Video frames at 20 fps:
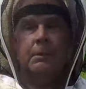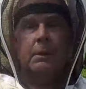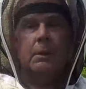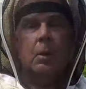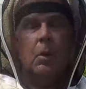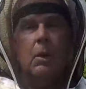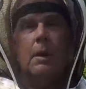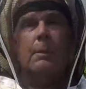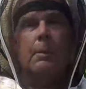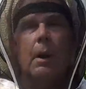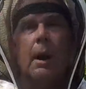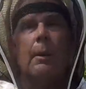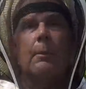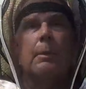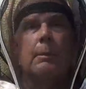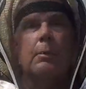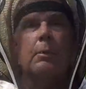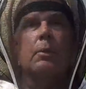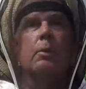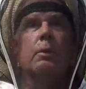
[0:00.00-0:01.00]
The only problem
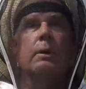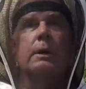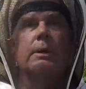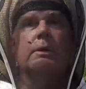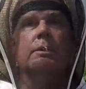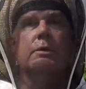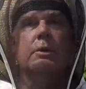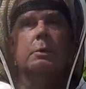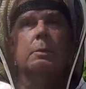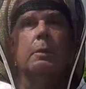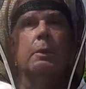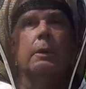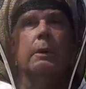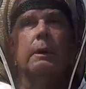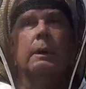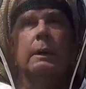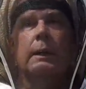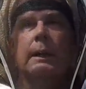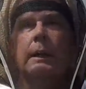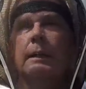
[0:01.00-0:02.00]
with brood in the super
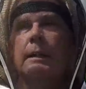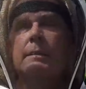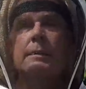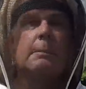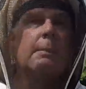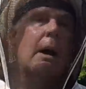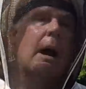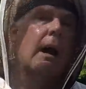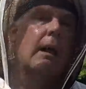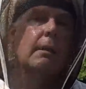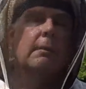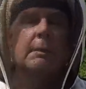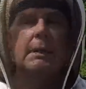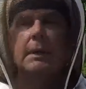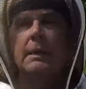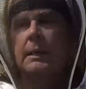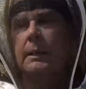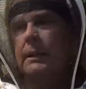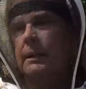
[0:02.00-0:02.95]
It doesn't bother me.